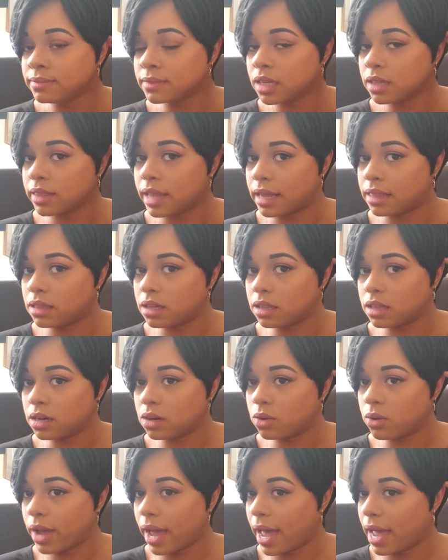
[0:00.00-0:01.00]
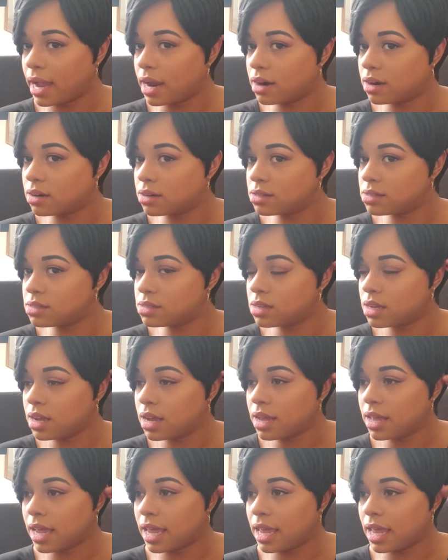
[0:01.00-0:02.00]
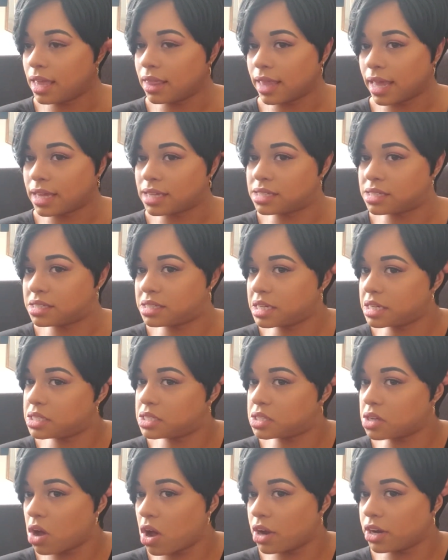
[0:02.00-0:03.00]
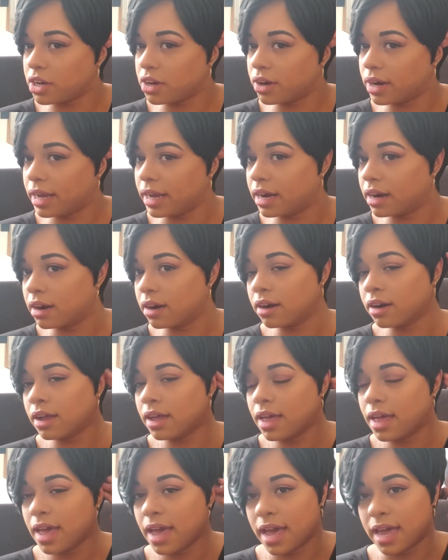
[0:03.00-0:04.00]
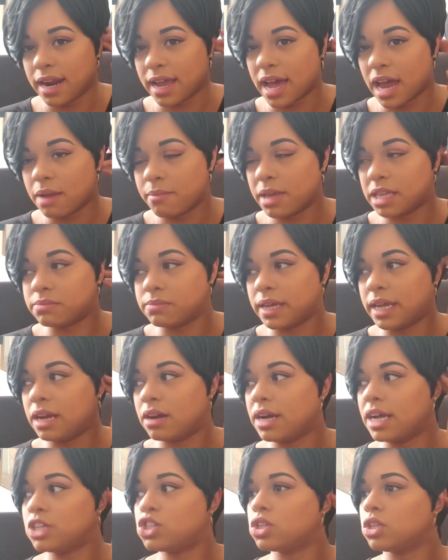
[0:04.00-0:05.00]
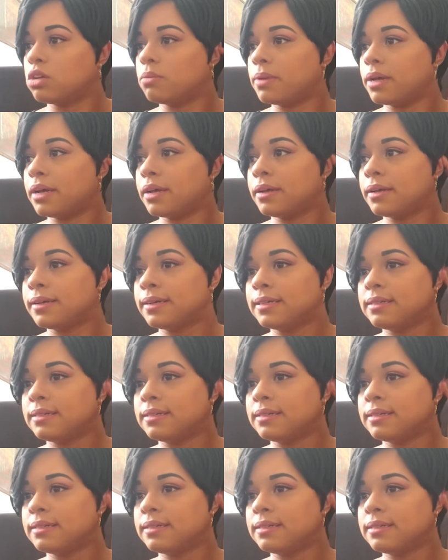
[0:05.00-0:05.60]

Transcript: like the little hairs, it like sits on your ear and it kind of makes my ear itch a little bit.